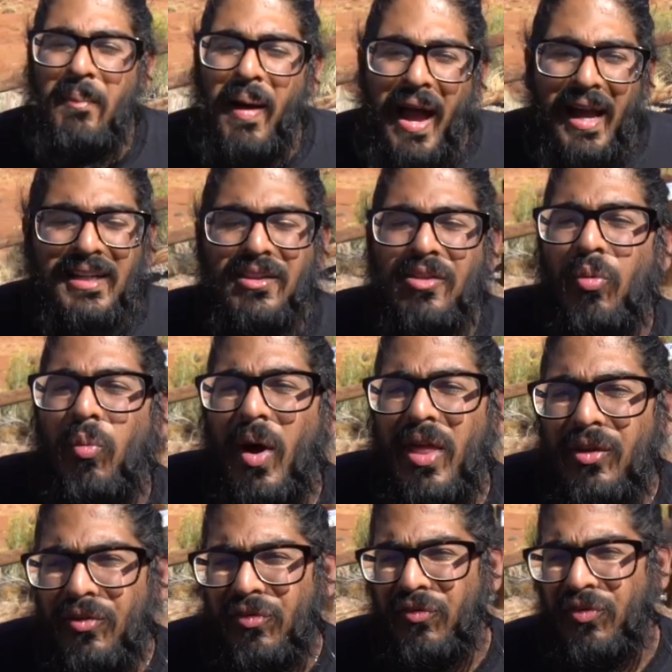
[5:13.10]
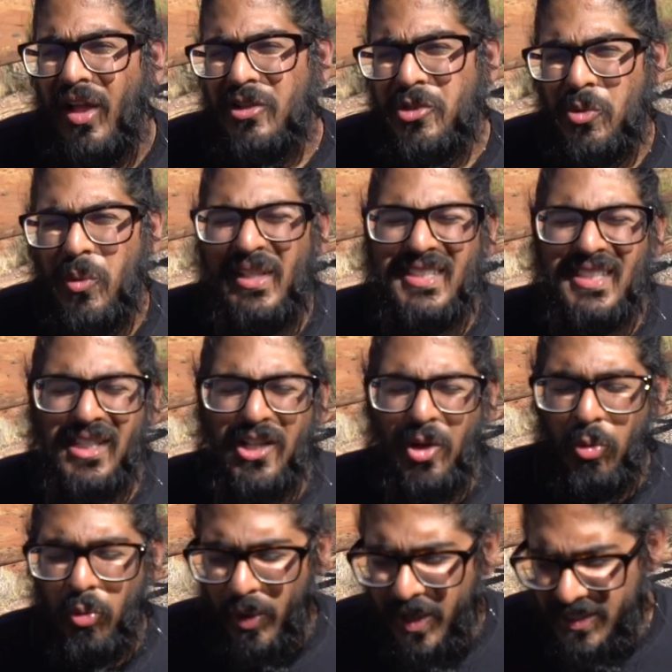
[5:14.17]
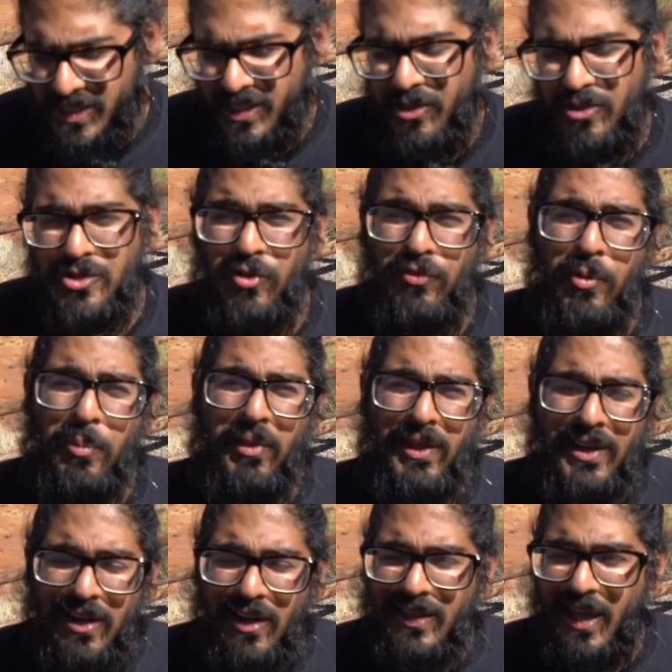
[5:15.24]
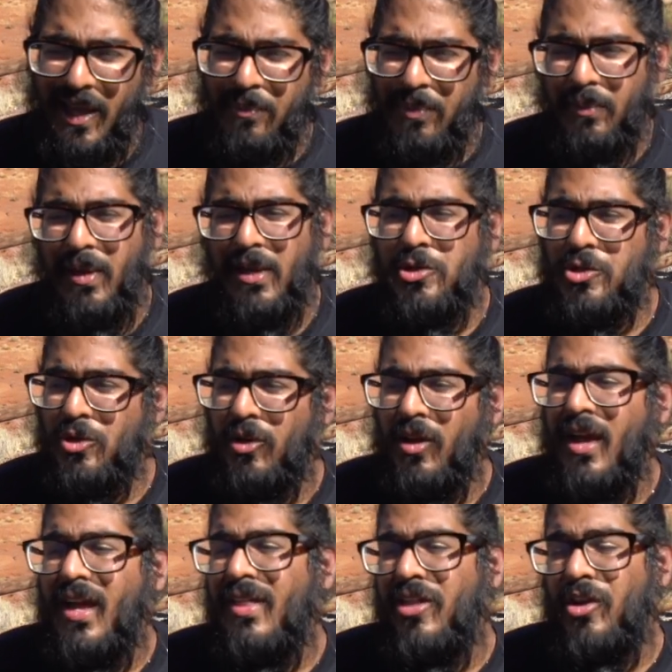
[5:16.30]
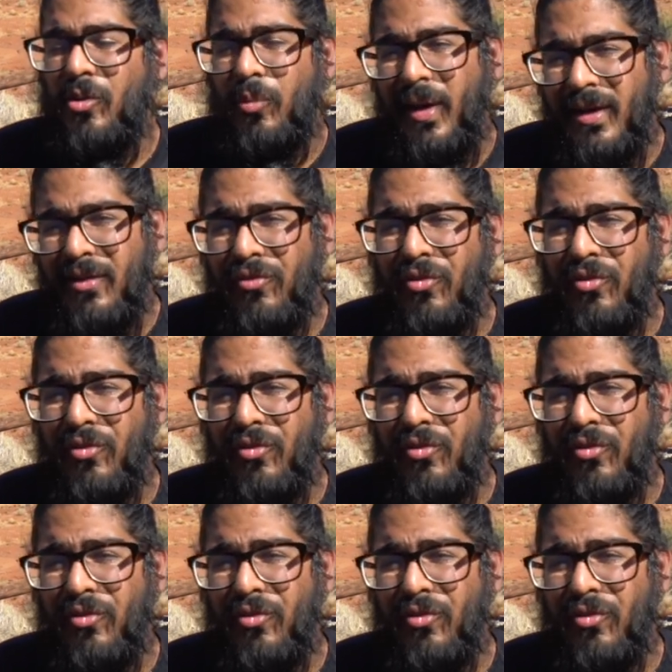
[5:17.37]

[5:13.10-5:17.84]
in mind, the weather fluctuates like crazy here. So if you're planning on camping, make sure that you're ready